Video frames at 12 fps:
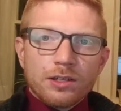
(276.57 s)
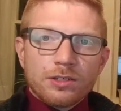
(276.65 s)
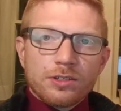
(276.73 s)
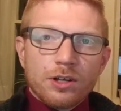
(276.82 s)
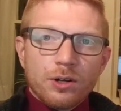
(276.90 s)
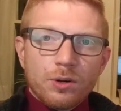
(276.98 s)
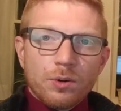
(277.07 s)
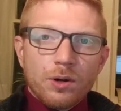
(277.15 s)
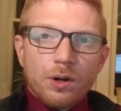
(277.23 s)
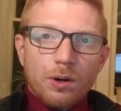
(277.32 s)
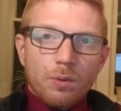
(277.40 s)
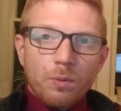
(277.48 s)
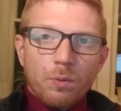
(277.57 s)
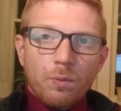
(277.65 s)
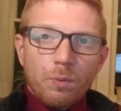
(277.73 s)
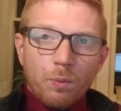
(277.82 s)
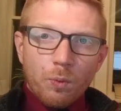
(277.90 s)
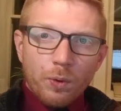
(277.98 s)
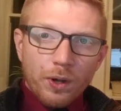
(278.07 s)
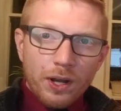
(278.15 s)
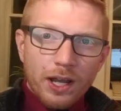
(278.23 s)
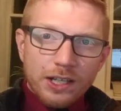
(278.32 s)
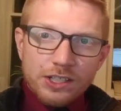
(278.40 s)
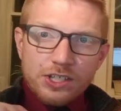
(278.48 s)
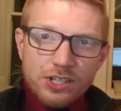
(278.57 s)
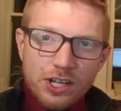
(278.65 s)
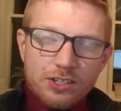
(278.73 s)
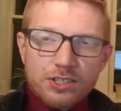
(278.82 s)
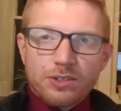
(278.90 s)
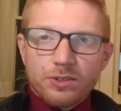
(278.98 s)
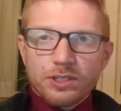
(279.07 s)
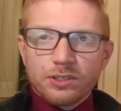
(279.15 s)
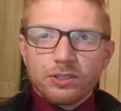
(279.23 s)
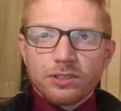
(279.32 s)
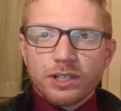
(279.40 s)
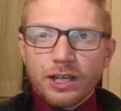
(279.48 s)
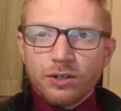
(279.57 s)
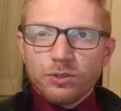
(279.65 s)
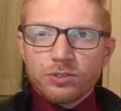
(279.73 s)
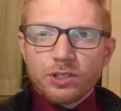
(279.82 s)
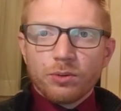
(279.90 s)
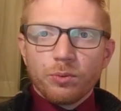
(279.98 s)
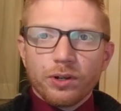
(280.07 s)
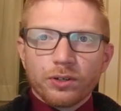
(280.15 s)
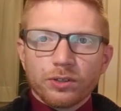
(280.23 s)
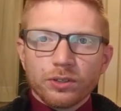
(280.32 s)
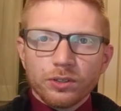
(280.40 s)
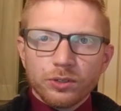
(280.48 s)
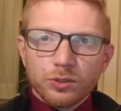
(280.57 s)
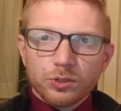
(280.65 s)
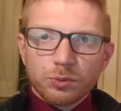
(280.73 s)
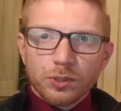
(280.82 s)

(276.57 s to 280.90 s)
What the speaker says: So we're not just going to look at who's going to win or lose,